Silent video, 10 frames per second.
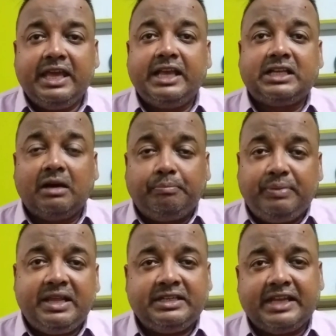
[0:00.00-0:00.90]
a
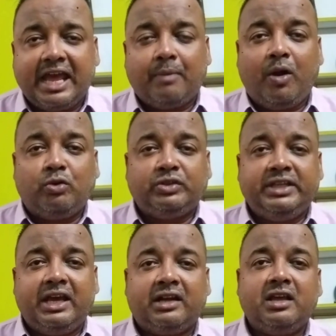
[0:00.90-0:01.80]
complaint about
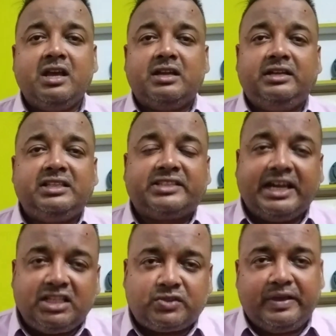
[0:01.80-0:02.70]
their
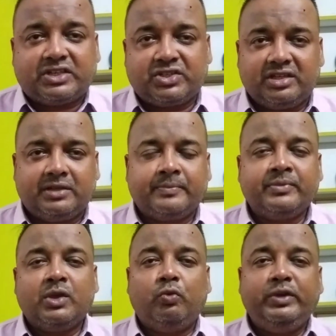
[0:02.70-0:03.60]
dissatisfaction
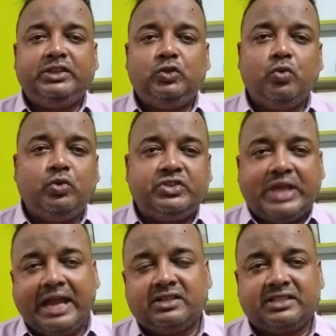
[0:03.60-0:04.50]
with goods
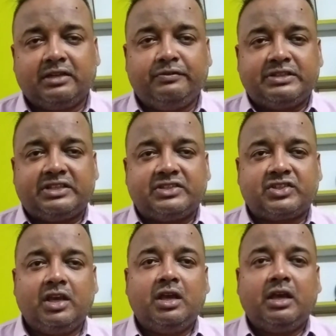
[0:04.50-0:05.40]
and services